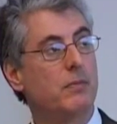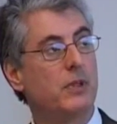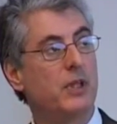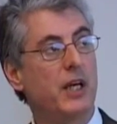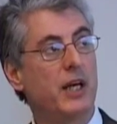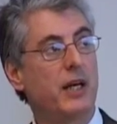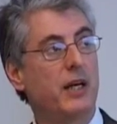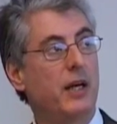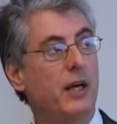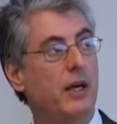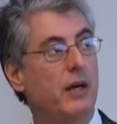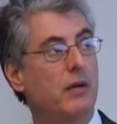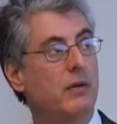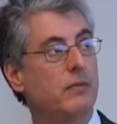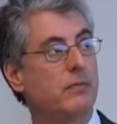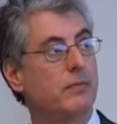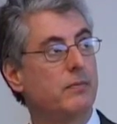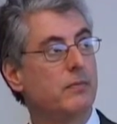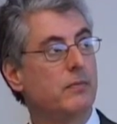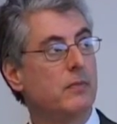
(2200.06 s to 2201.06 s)
kicking,
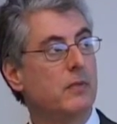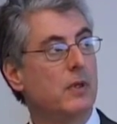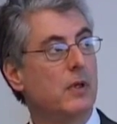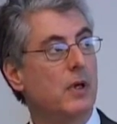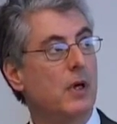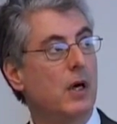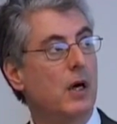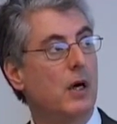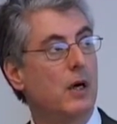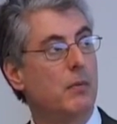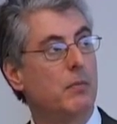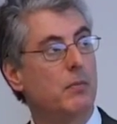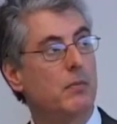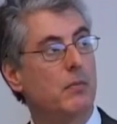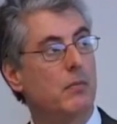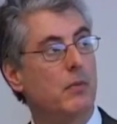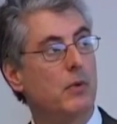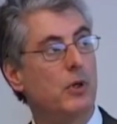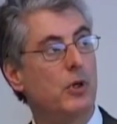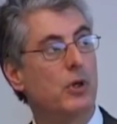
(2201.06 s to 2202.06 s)

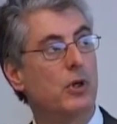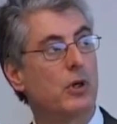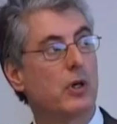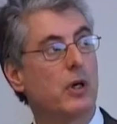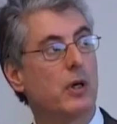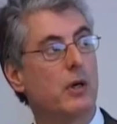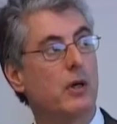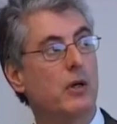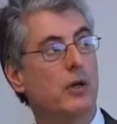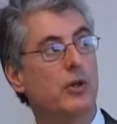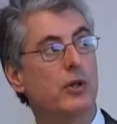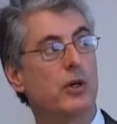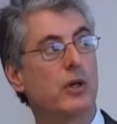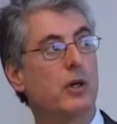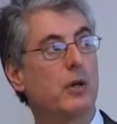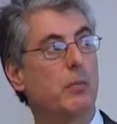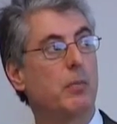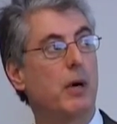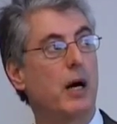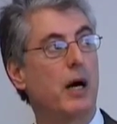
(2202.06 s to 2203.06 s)
you're
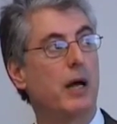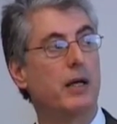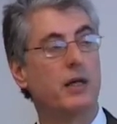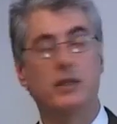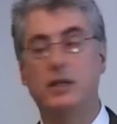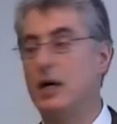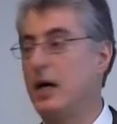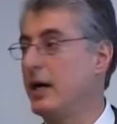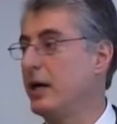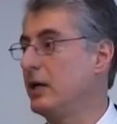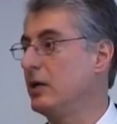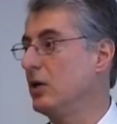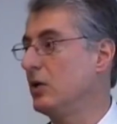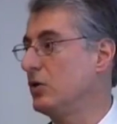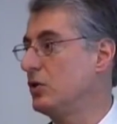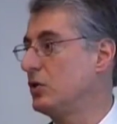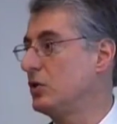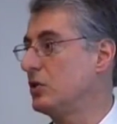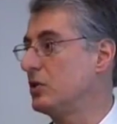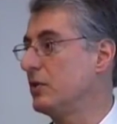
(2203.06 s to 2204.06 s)
gonna buy a
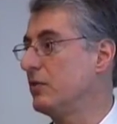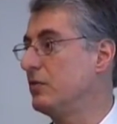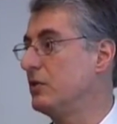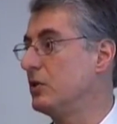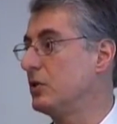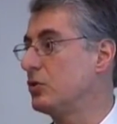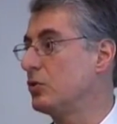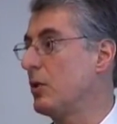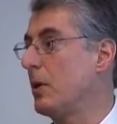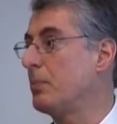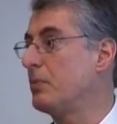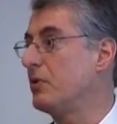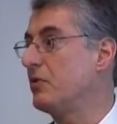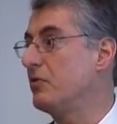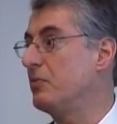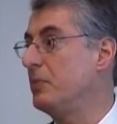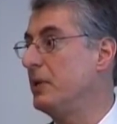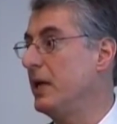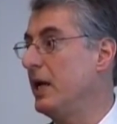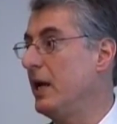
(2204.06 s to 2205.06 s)
diagnosis of
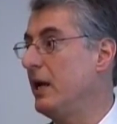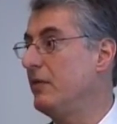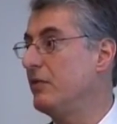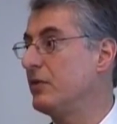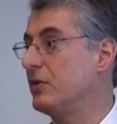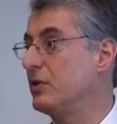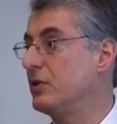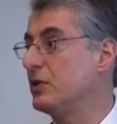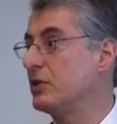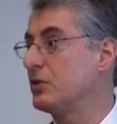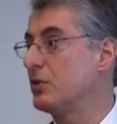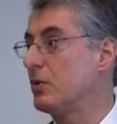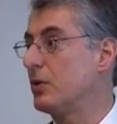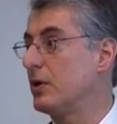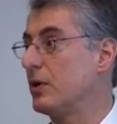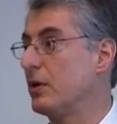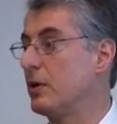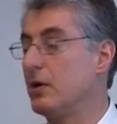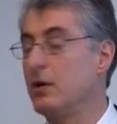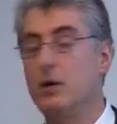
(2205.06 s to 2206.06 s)
disruptive behavior
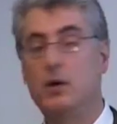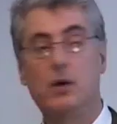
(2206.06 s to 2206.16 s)
disorder.